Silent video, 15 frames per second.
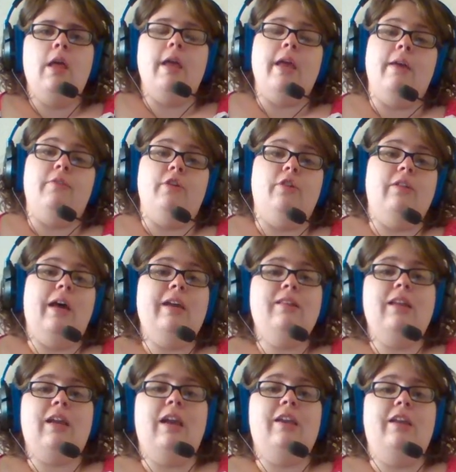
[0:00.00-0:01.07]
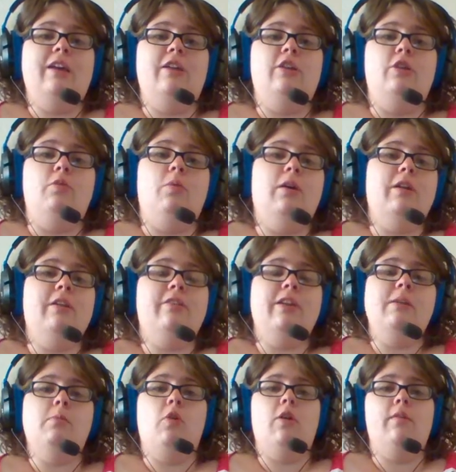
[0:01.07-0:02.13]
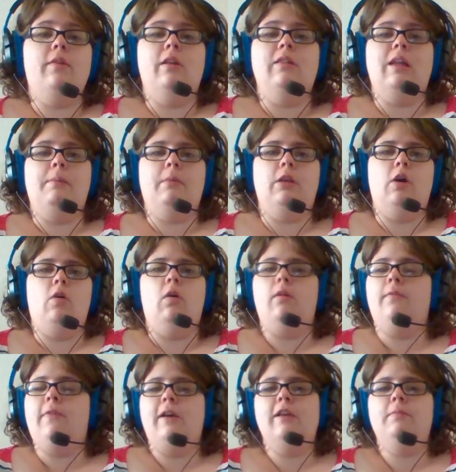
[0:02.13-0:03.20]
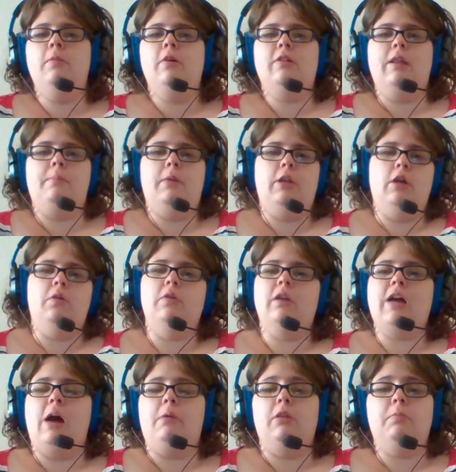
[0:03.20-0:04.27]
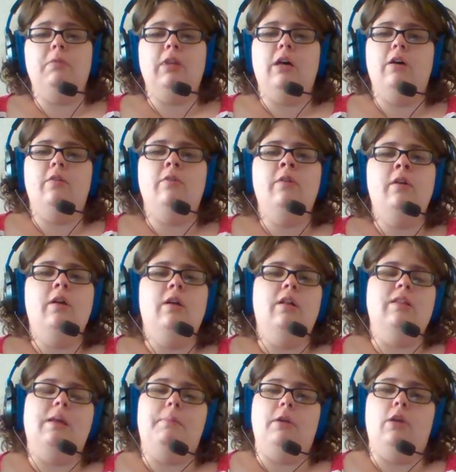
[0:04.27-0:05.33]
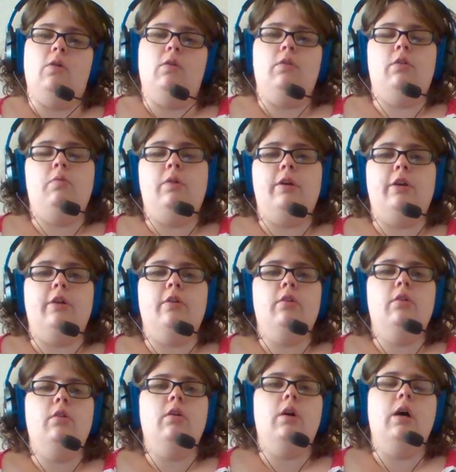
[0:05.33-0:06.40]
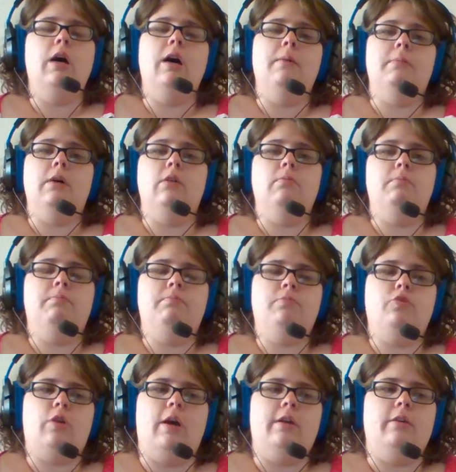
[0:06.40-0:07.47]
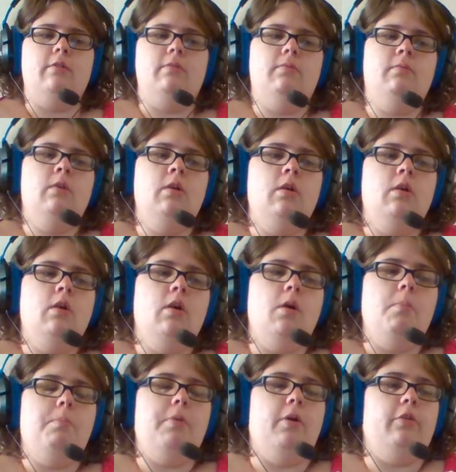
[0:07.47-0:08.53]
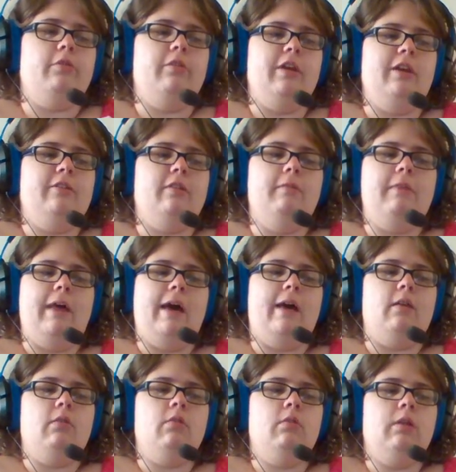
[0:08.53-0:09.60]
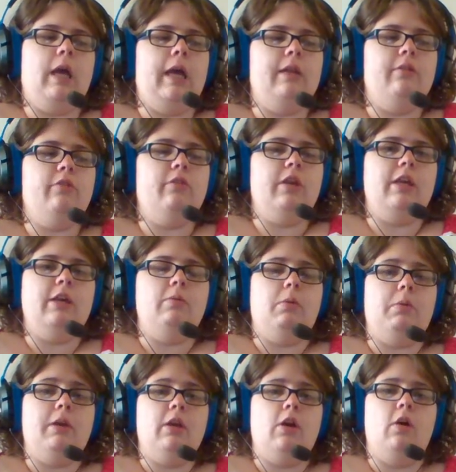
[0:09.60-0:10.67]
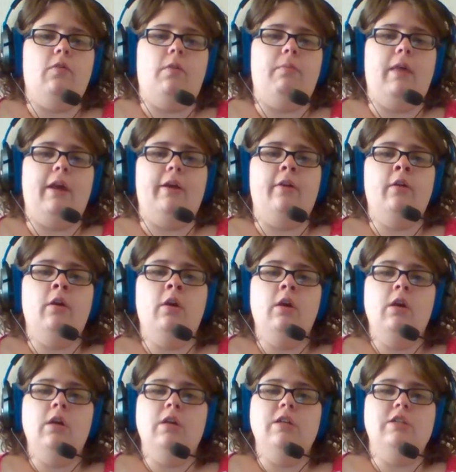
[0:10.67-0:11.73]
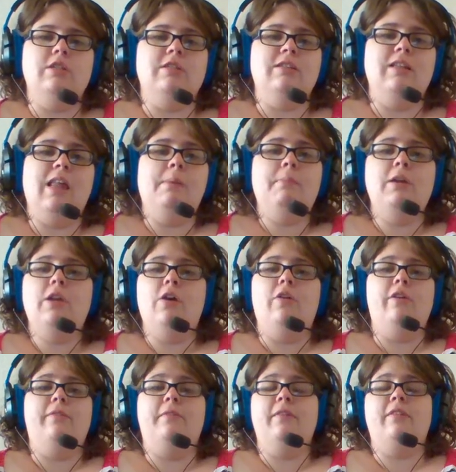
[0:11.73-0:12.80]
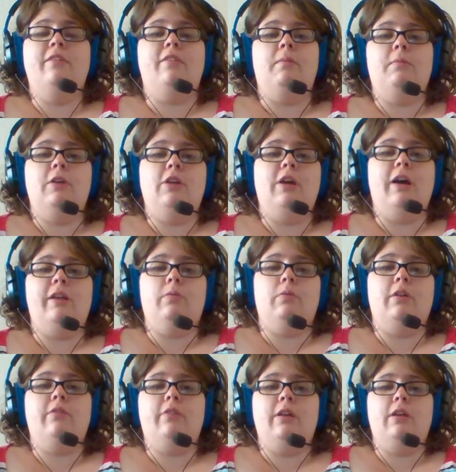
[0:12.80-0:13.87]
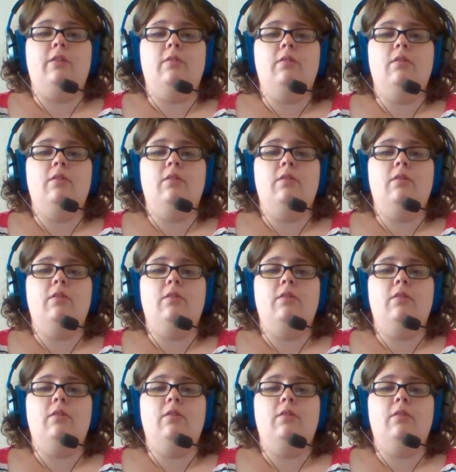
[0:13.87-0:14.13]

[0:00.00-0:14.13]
if you like that idea and you want to see more of it, let me know on Facebook, let me know in the comments below, let me know on Twitter. Um, I'll try to post links of that and see where we can go from there. Just let me know if this is something you guys want to see,